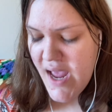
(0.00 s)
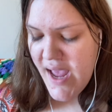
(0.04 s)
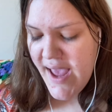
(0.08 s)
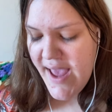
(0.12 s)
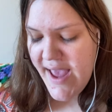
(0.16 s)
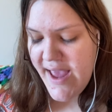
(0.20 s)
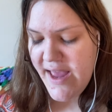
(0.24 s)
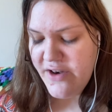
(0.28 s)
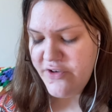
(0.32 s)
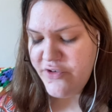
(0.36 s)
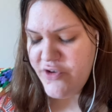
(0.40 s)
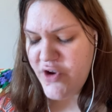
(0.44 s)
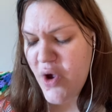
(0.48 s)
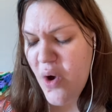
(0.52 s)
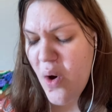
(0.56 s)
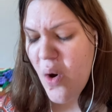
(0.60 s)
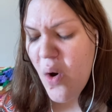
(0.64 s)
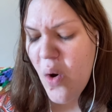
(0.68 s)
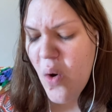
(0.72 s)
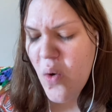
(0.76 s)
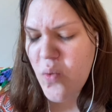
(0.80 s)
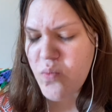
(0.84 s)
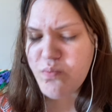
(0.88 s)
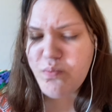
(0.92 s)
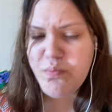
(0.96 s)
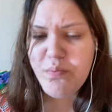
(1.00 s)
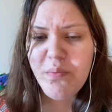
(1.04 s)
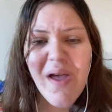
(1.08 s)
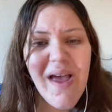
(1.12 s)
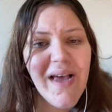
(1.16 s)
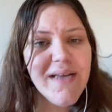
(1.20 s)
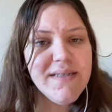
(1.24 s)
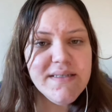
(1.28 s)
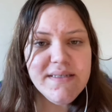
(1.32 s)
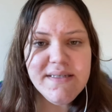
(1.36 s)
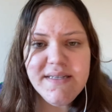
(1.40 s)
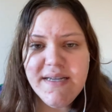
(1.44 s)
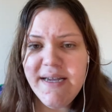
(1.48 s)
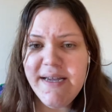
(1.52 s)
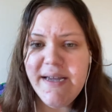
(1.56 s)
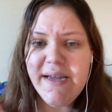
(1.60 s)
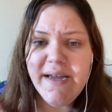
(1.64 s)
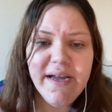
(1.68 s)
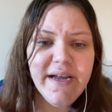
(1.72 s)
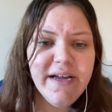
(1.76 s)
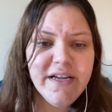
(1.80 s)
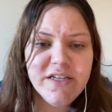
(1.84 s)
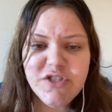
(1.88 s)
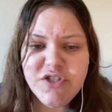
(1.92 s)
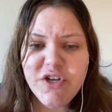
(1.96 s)
And no
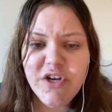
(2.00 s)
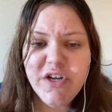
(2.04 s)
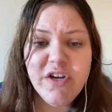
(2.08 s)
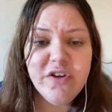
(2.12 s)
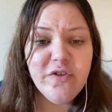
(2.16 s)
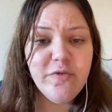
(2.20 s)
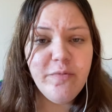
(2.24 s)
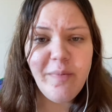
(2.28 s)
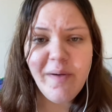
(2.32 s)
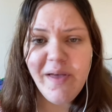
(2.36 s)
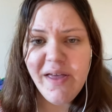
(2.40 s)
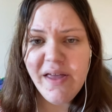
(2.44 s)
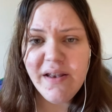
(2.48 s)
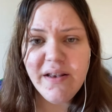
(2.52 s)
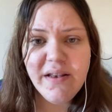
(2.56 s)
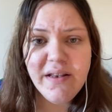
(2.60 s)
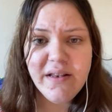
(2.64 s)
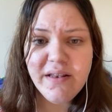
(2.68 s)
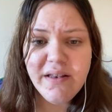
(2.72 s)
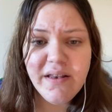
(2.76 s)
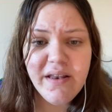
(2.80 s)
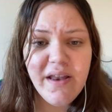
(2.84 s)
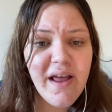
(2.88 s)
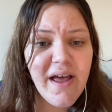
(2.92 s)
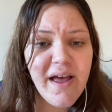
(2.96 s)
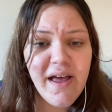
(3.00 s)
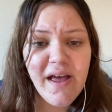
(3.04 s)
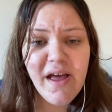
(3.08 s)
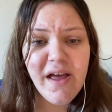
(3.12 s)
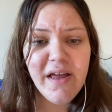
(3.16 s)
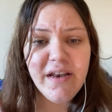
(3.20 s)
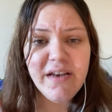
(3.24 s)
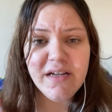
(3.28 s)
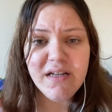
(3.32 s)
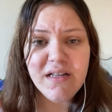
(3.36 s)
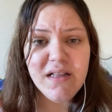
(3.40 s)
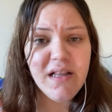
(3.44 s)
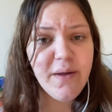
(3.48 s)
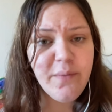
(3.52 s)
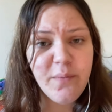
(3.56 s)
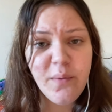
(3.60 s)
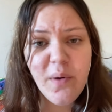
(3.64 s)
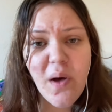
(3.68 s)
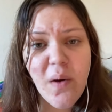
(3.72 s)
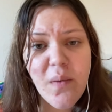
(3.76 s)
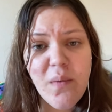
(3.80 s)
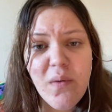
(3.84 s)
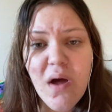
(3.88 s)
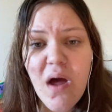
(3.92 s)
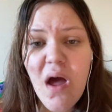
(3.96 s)
message could have been any
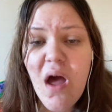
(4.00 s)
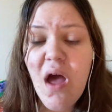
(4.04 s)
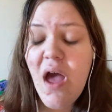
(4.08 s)
clearer.